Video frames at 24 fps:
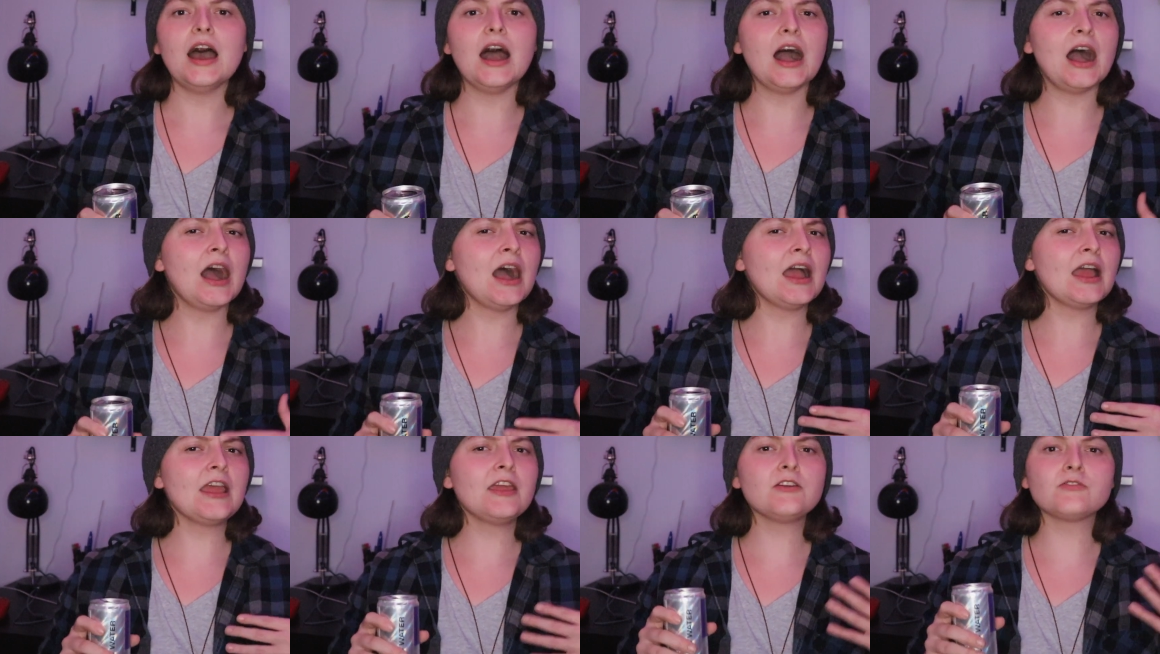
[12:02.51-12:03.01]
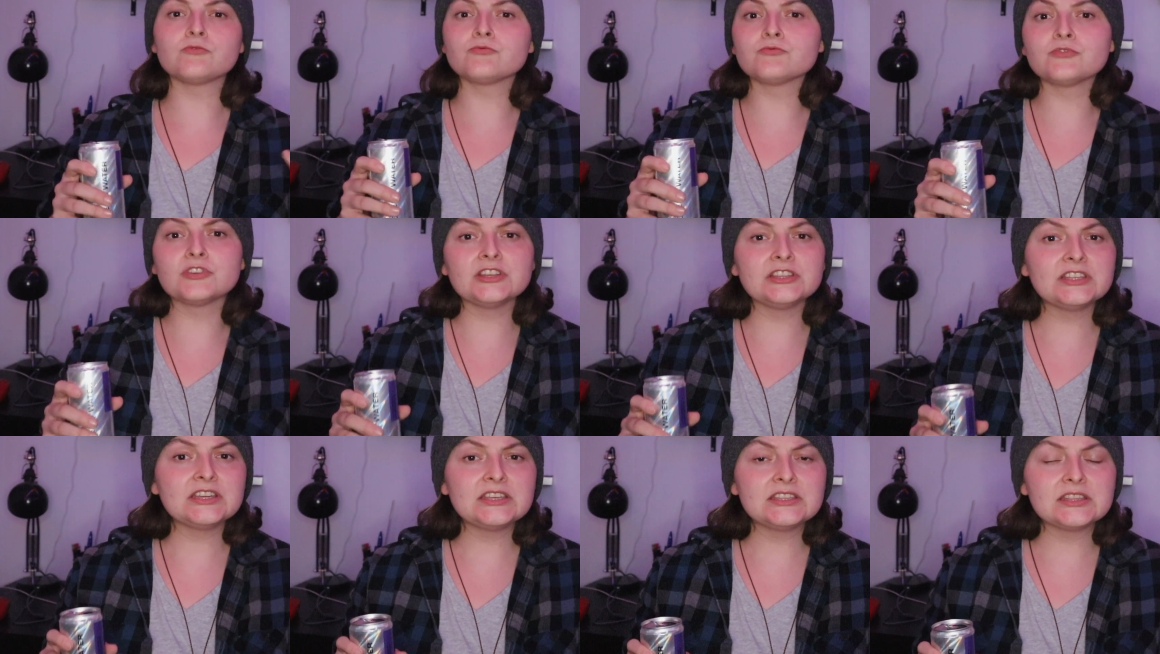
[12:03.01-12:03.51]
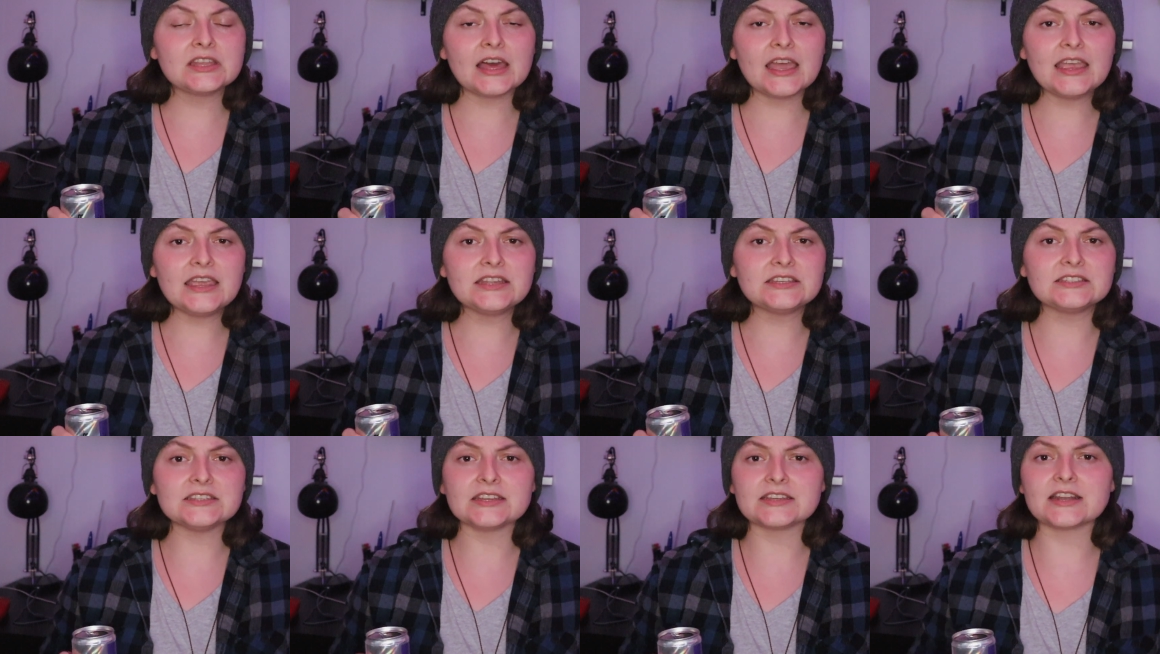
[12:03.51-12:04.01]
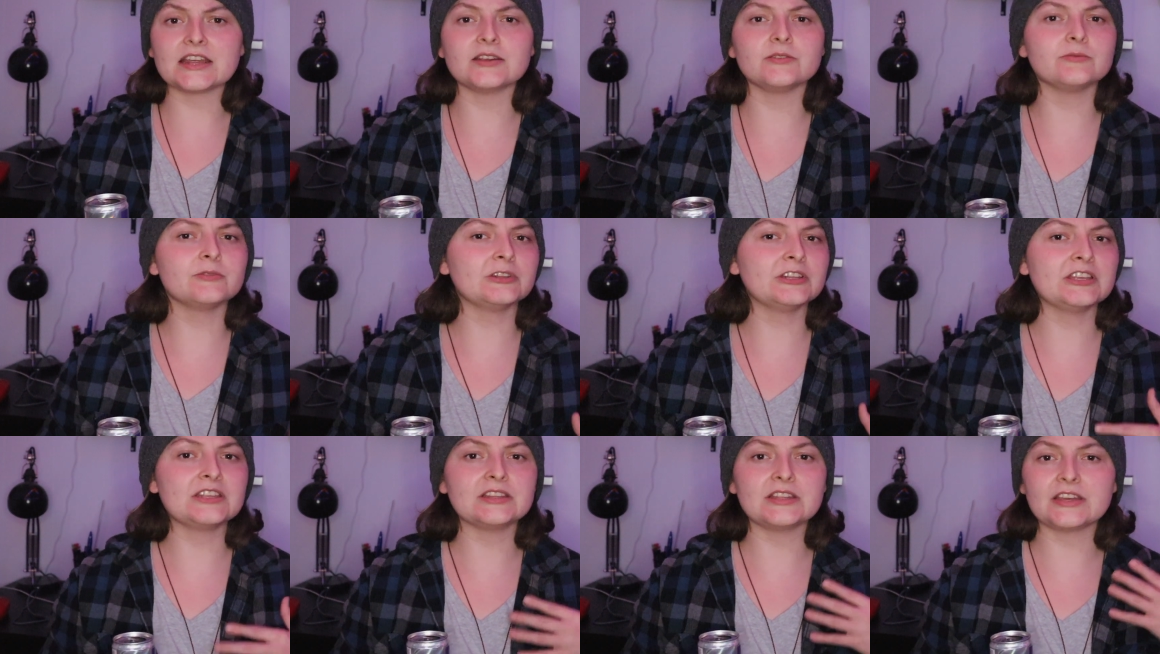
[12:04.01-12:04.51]
I really liked it. I
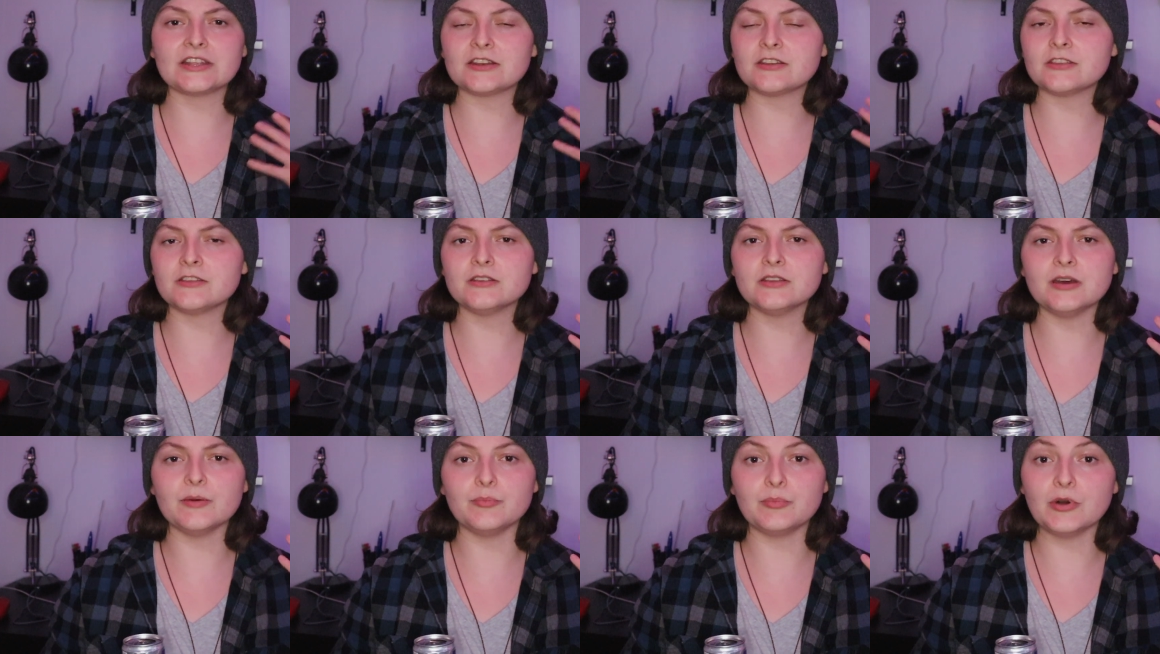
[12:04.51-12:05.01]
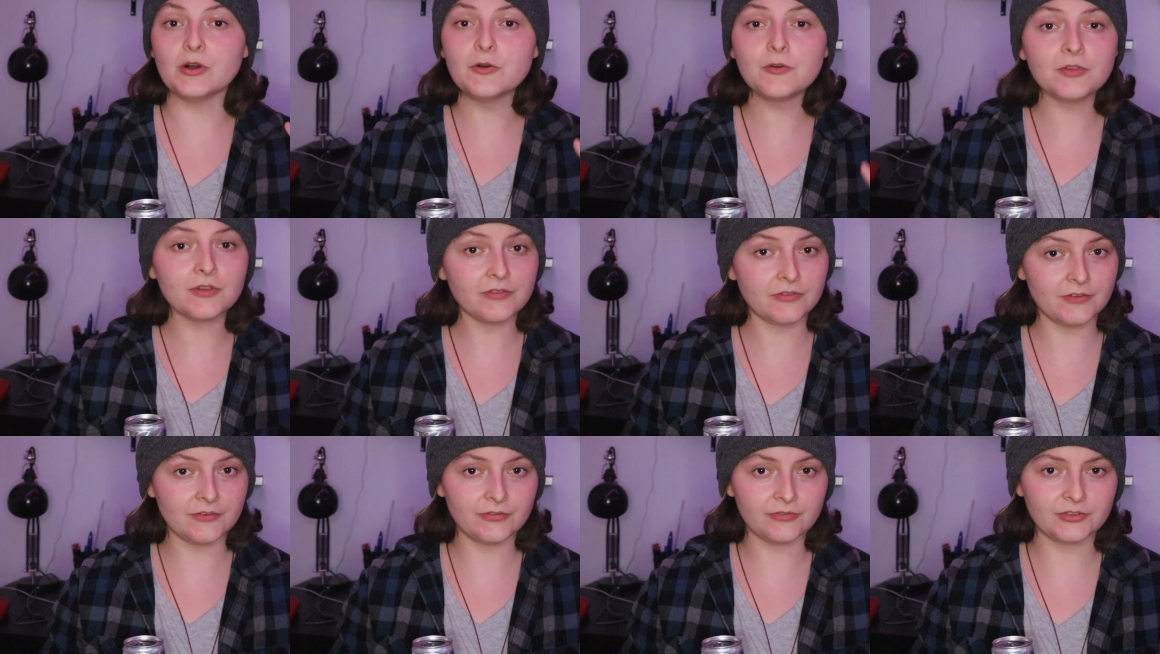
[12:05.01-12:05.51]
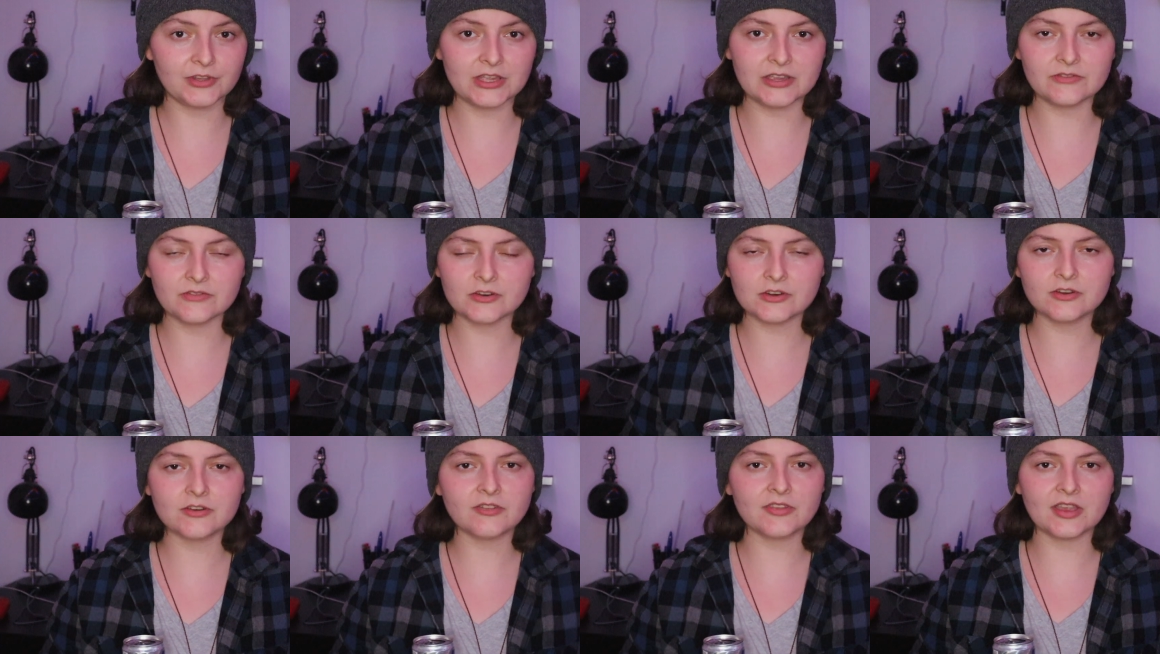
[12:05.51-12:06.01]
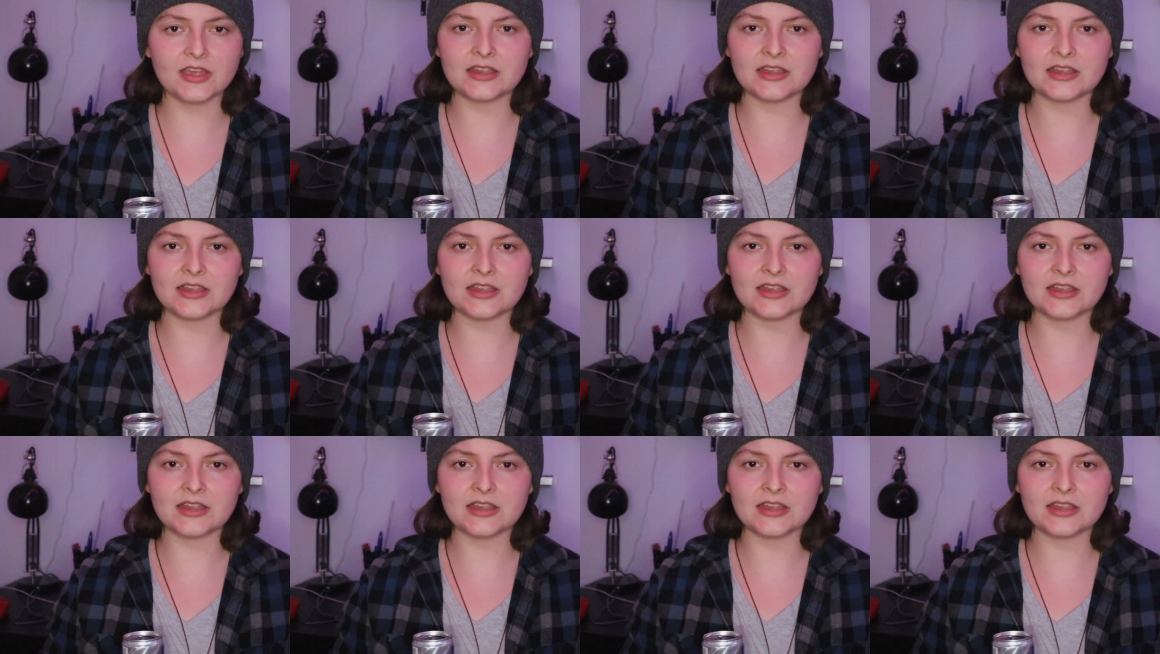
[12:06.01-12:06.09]
really liked both of the flavors,